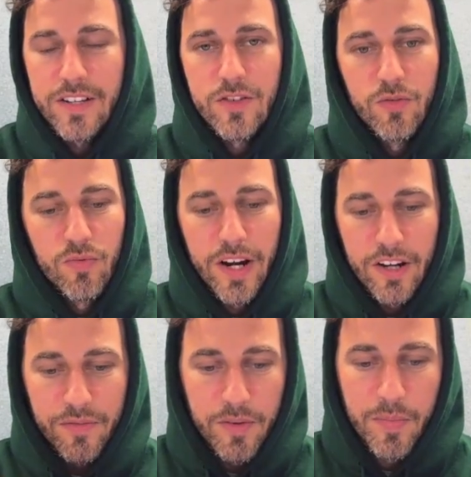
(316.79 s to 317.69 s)
So right
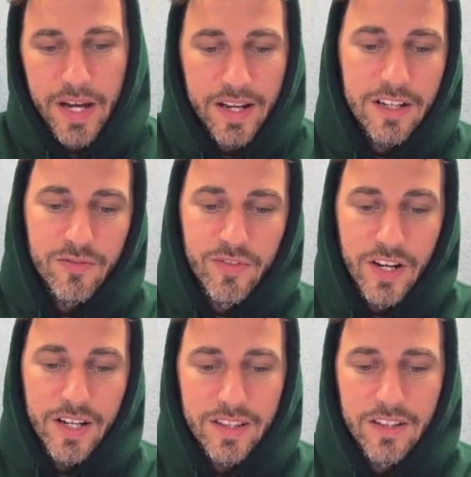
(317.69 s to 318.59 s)
off the bat, if
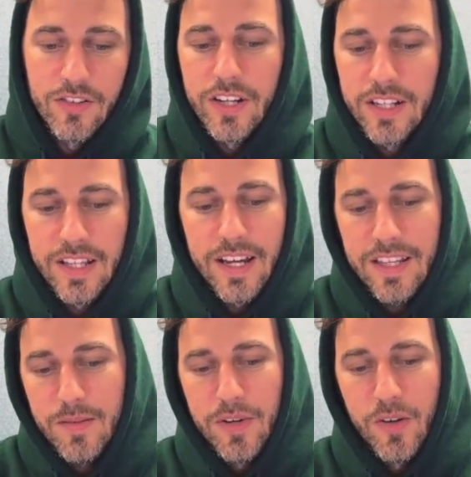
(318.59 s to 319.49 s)
not, then they're getting that
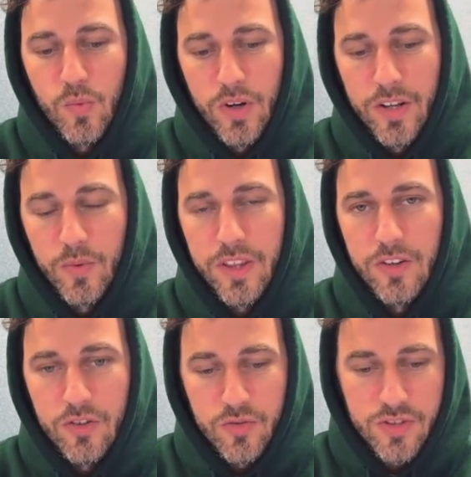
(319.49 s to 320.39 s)
email one with a
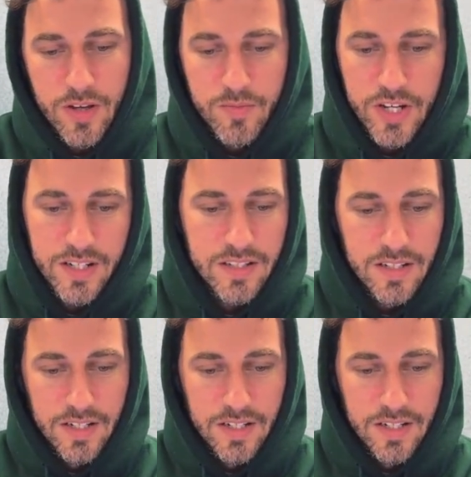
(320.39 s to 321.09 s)
new subject.